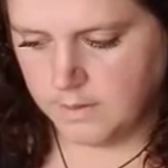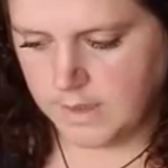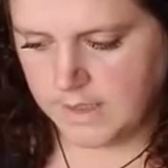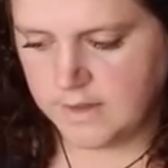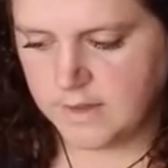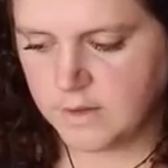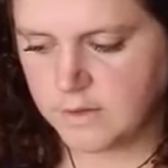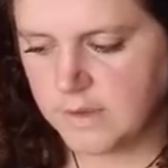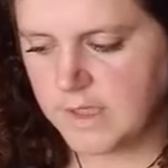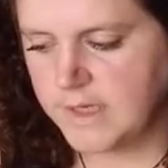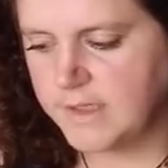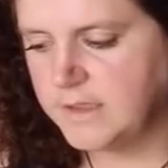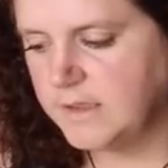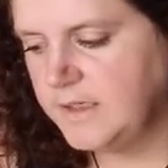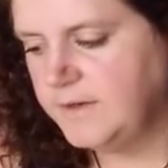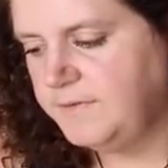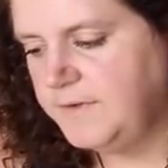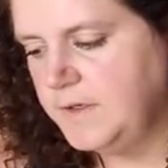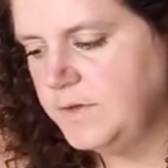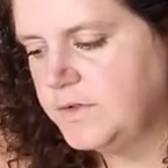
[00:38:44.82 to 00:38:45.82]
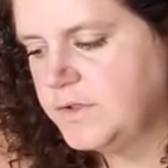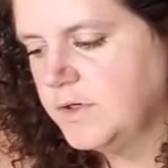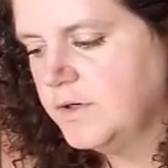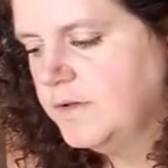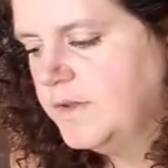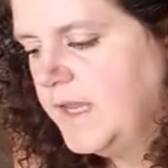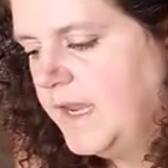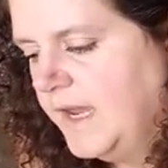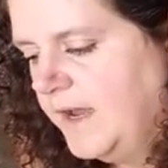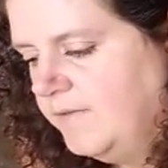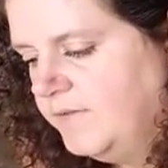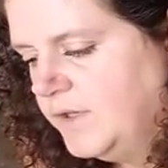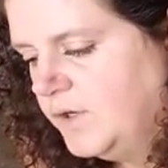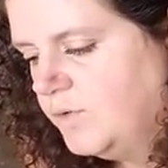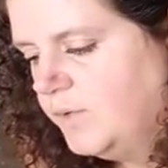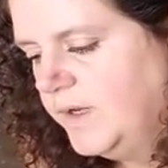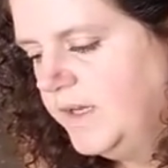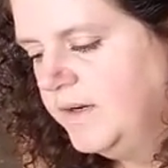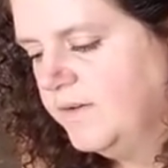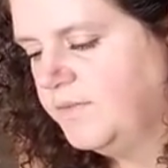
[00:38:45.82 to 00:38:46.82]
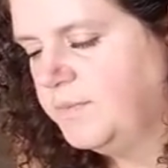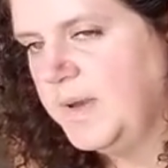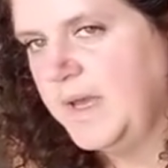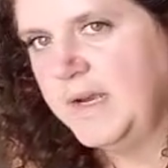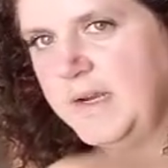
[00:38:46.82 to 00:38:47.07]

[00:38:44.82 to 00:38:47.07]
In their likely future, they have the Queen of